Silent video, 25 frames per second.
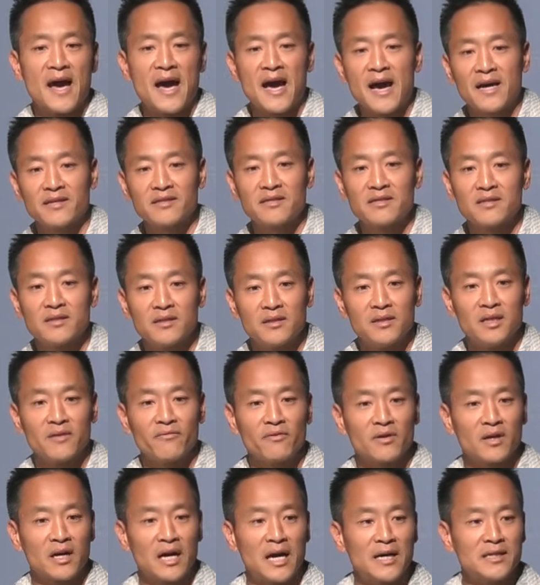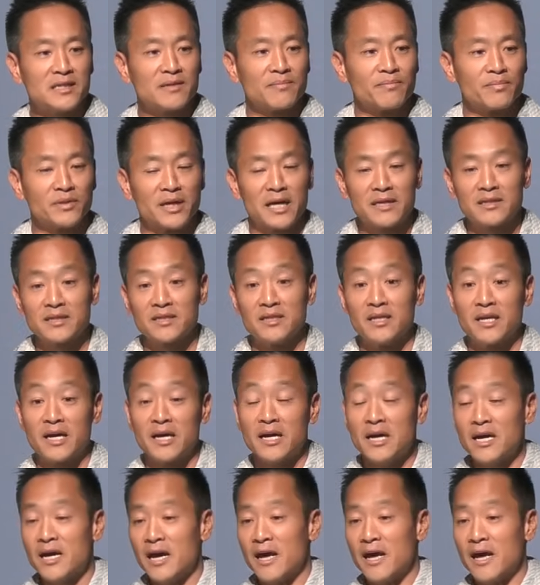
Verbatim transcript: access to different kinds of plants and the,